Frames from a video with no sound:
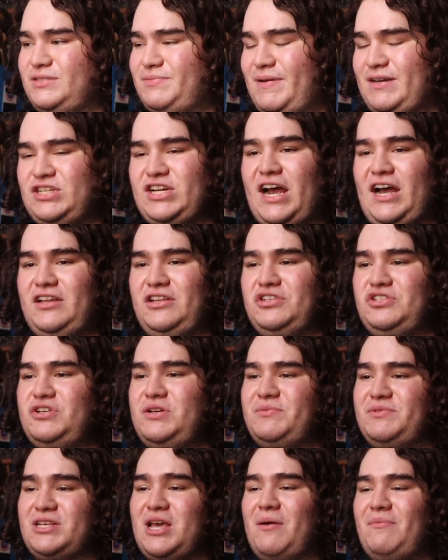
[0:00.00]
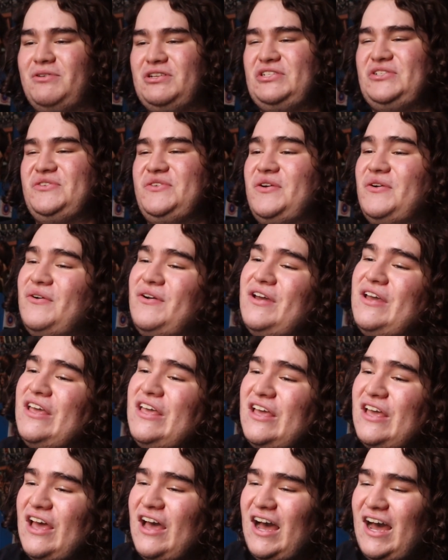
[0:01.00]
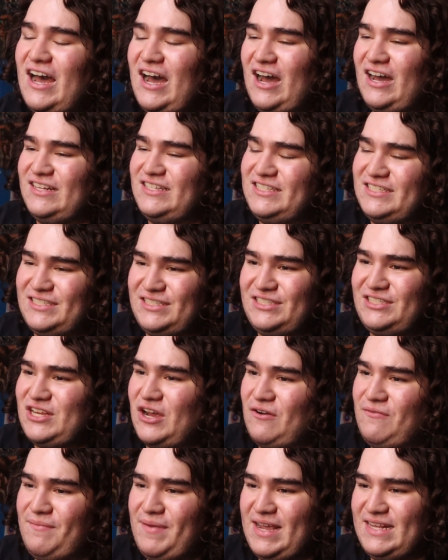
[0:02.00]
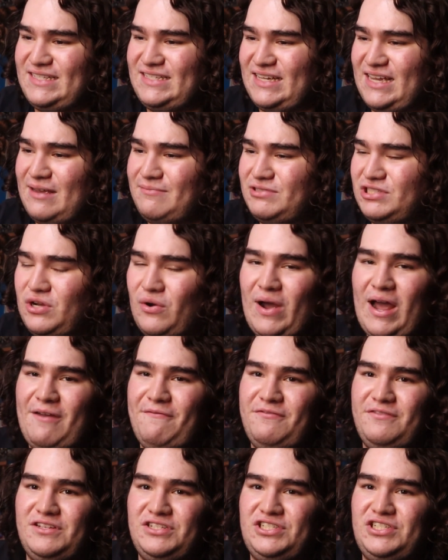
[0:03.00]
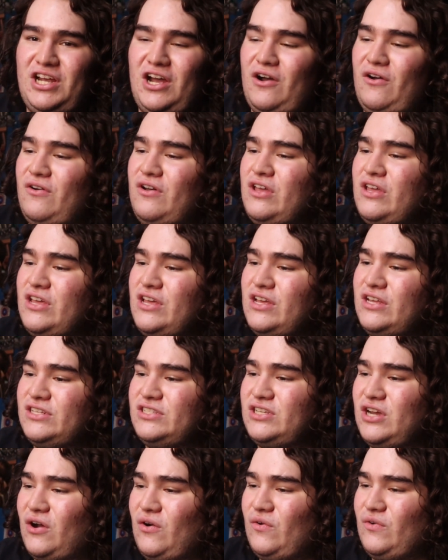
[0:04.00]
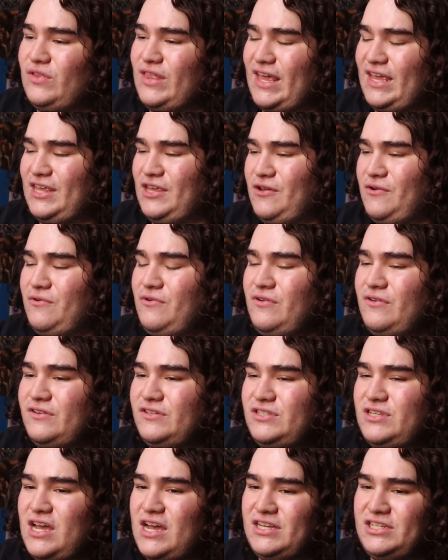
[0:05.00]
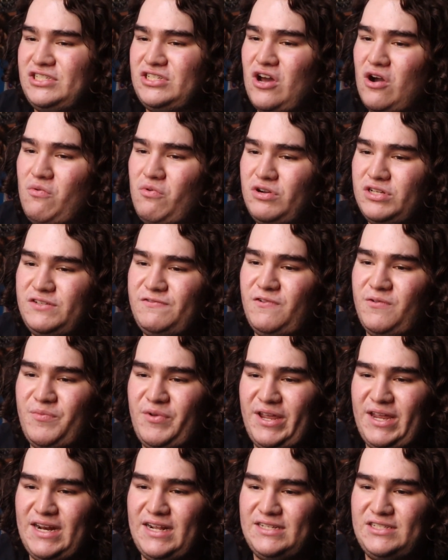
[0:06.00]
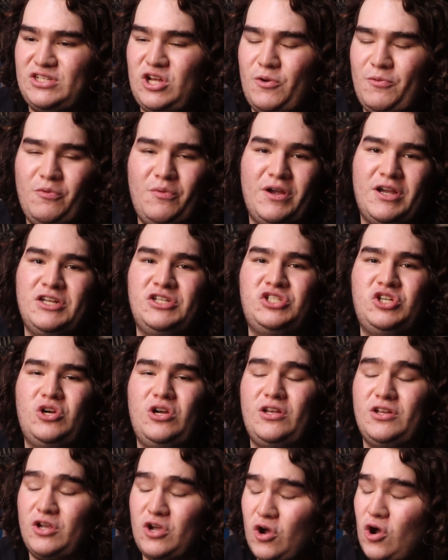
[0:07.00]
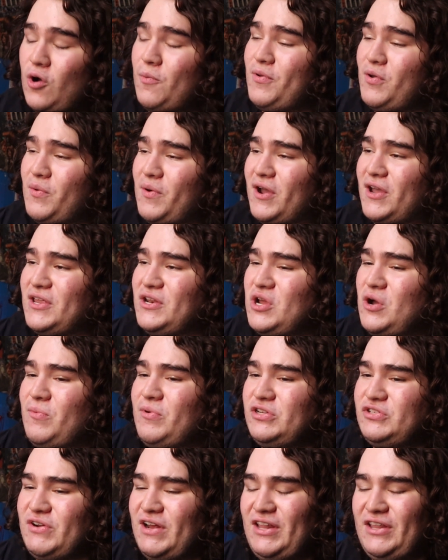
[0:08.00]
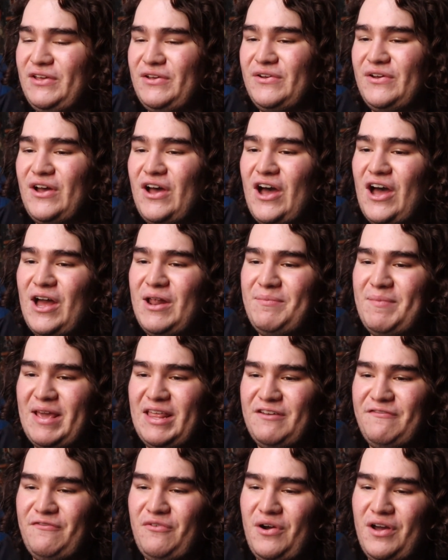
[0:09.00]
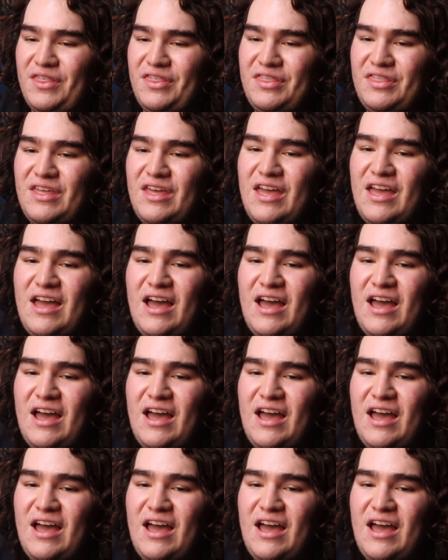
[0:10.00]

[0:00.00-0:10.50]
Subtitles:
my childhood dreams coming true. Just so amazing. I'm so hyped for the show. So thank you, Star Wars, for bringing us the Obi-Wan Kenobi trailer on May the 4th.